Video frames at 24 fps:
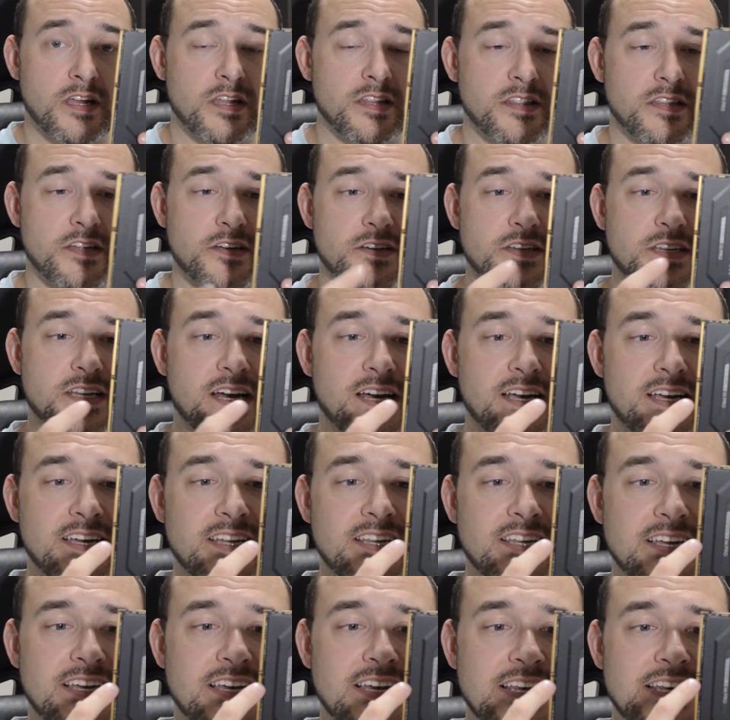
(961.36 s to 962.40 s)
they're not going
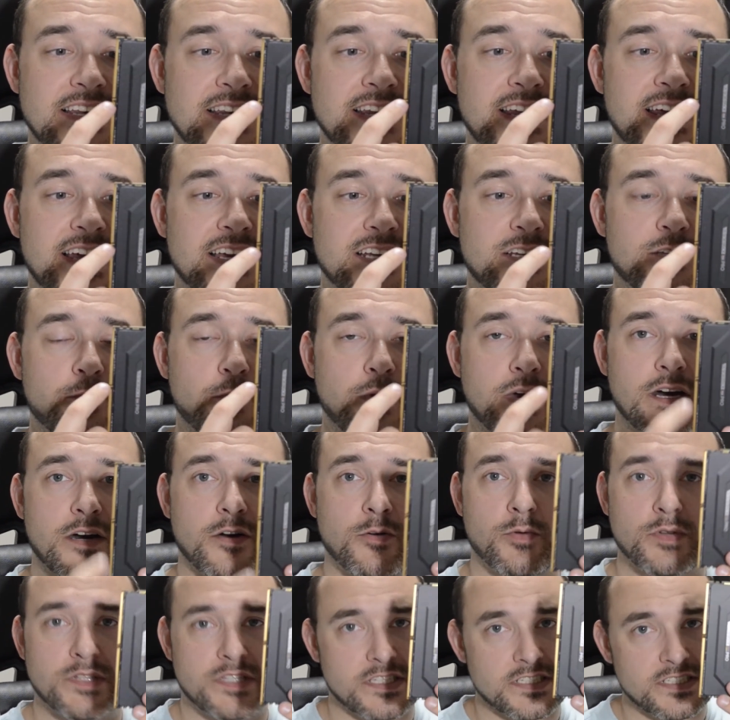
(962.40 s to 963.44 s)
to connect well
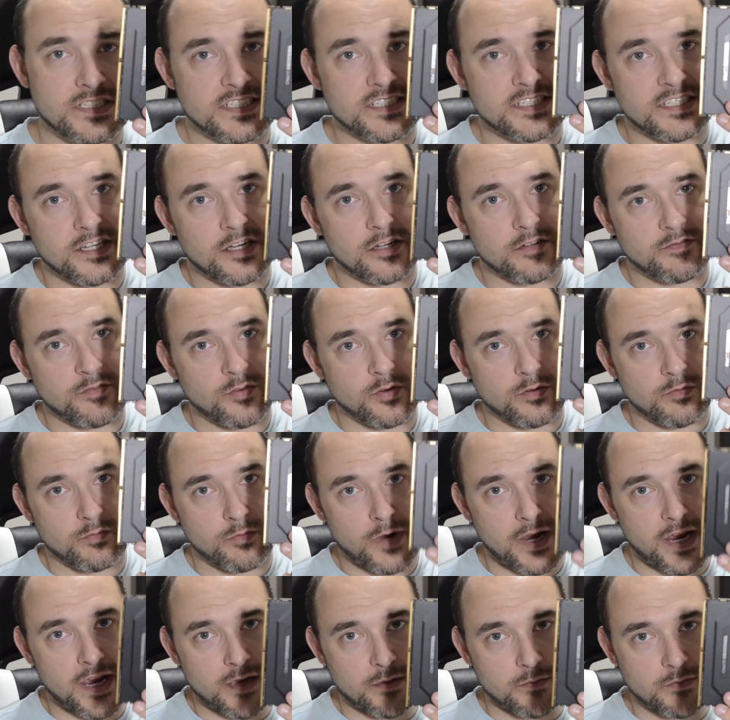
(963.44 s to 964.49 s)
with a DDR4
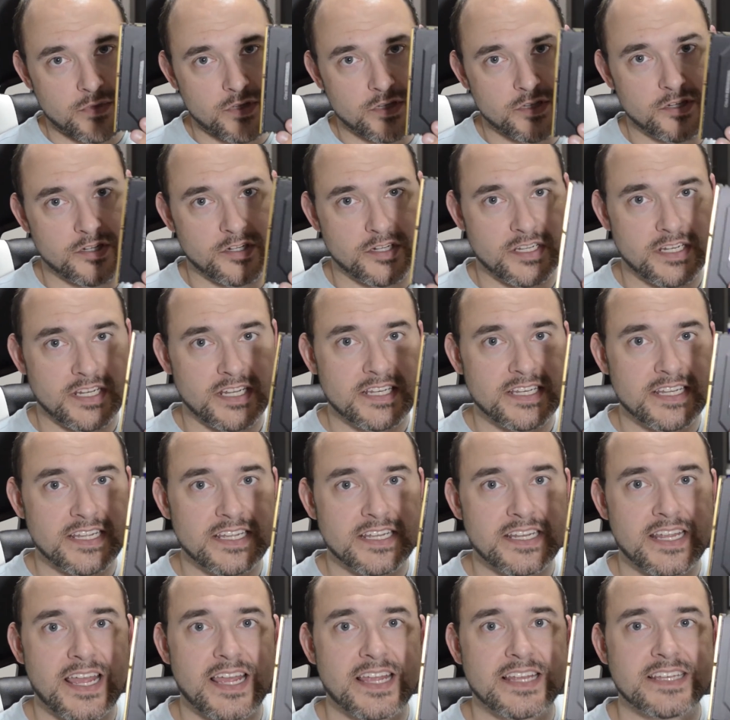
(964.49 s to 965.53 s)
RAM. You're going to
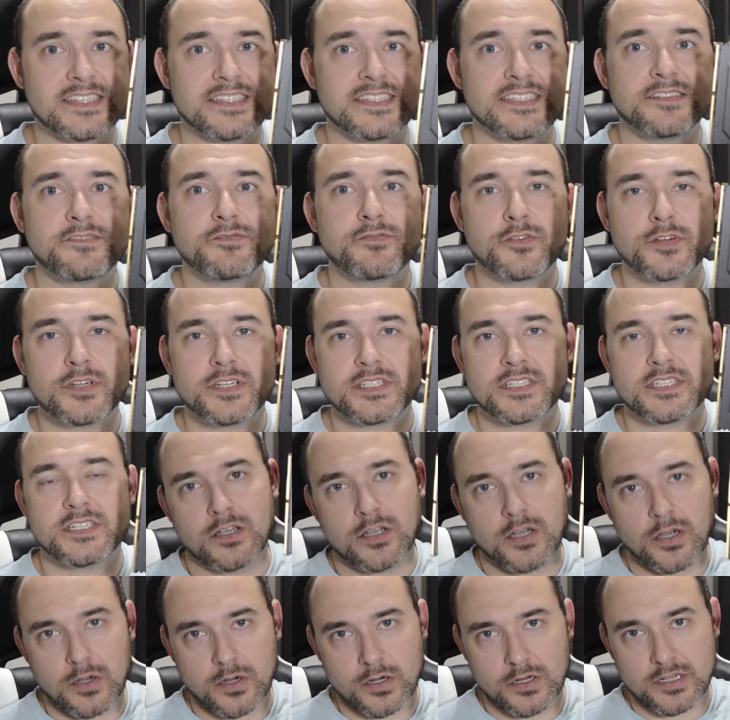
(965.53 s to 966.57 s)
need a different
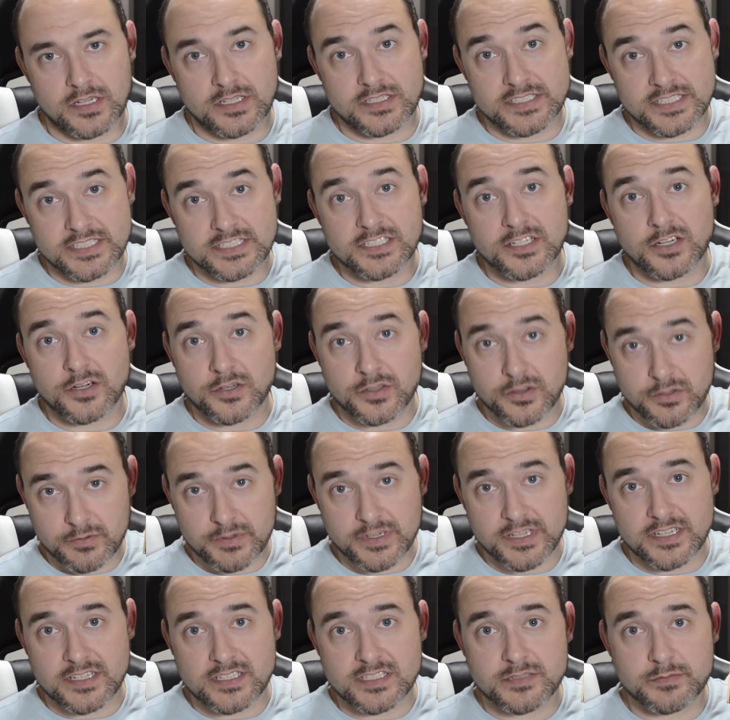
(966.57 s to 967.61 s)
card, a
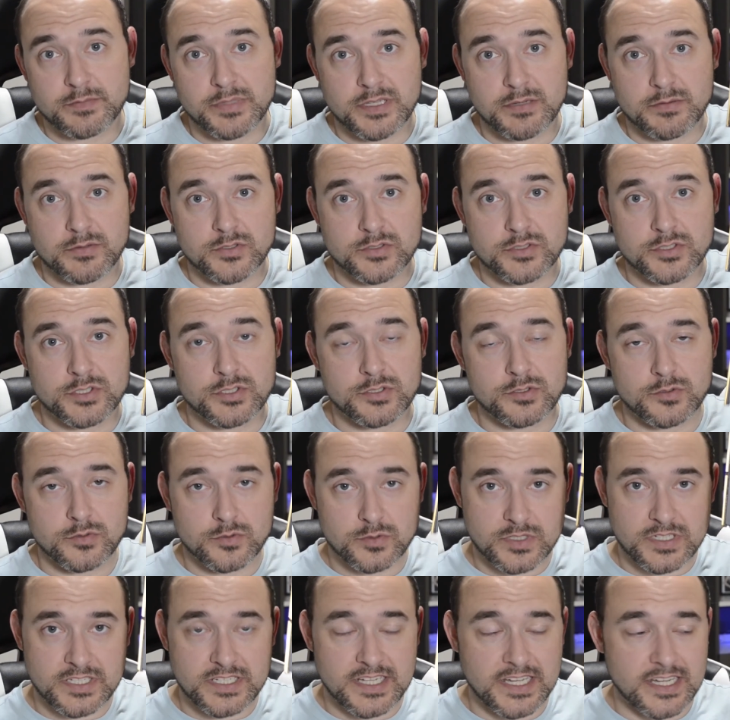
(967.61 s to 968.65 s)
DDR3, to be able to
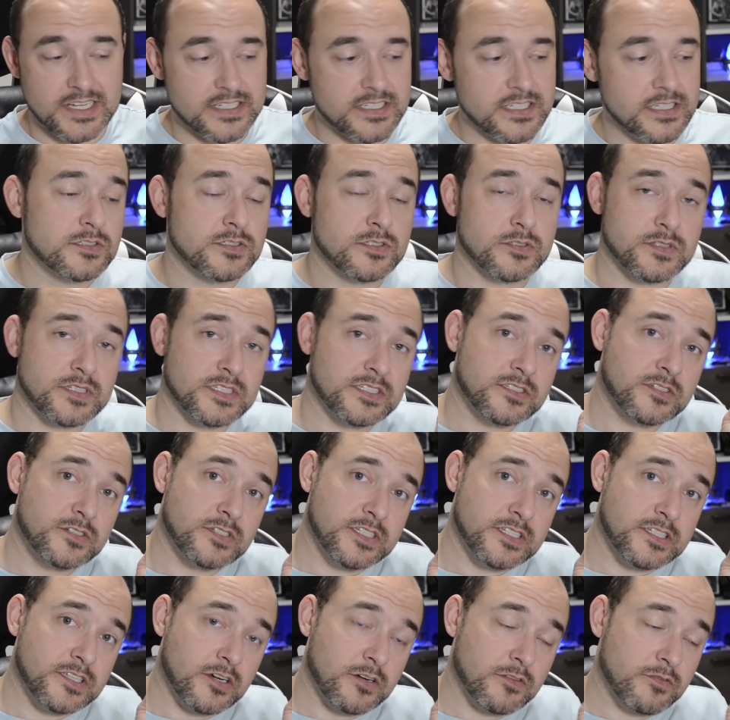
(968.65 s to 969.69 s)
connect. So these are
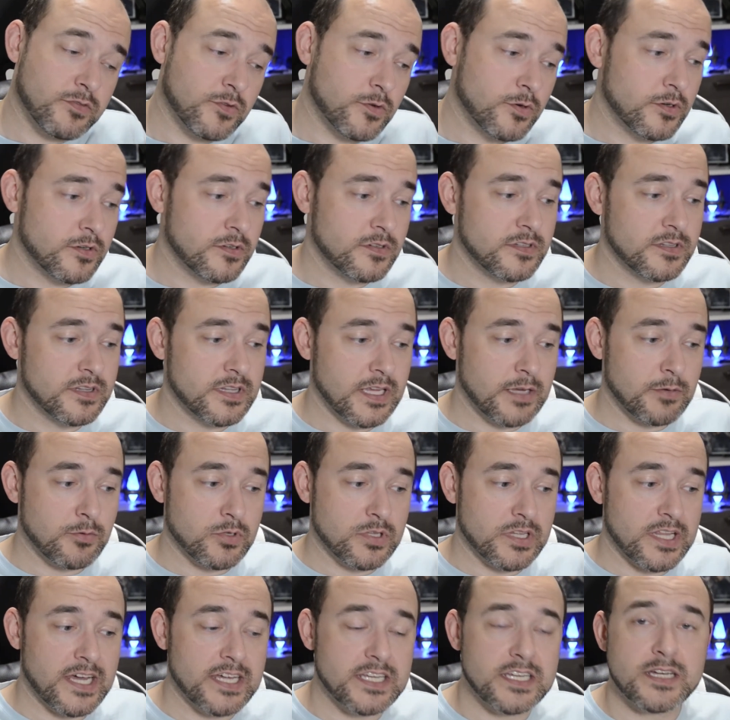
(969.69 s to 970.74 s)
DDR4. They will
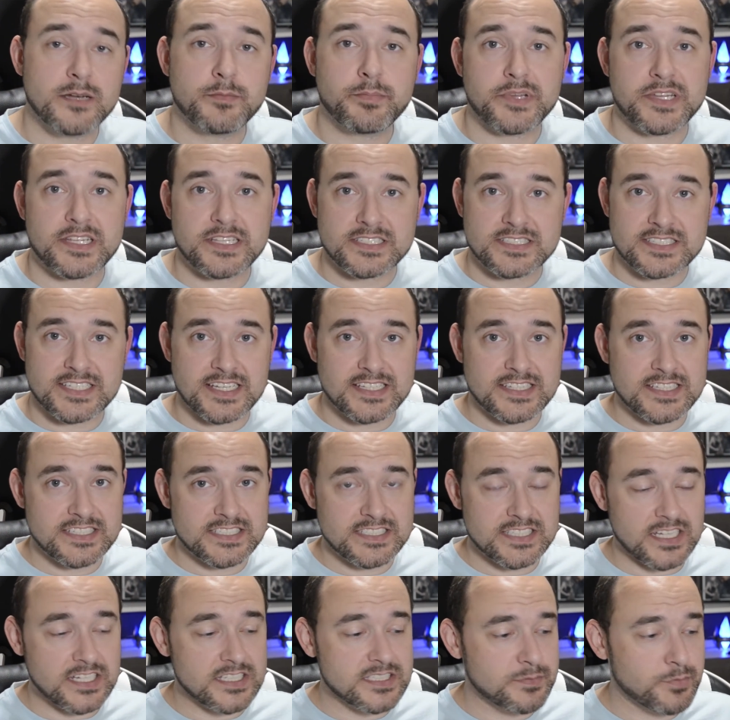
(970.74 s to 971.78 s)
line up inside these
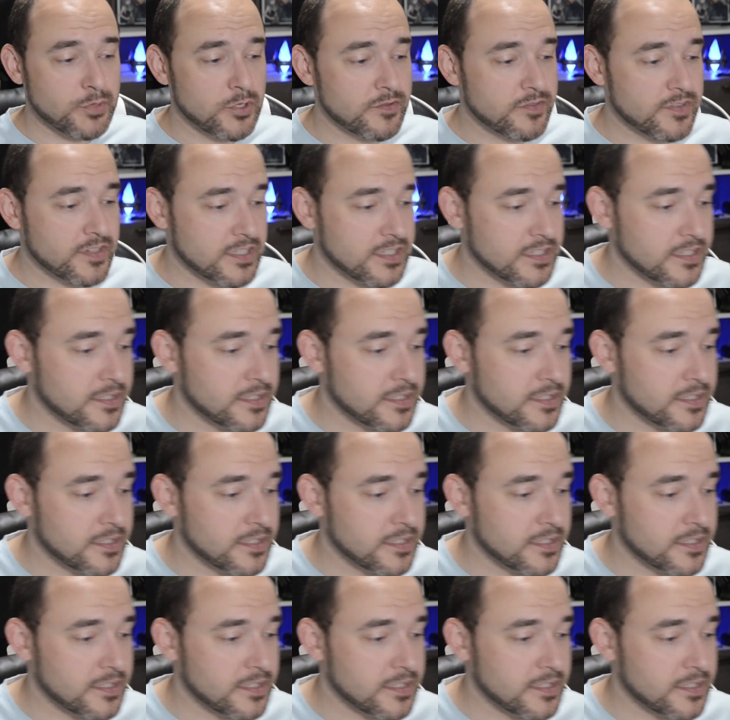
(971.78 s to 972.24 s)
slots perfectly.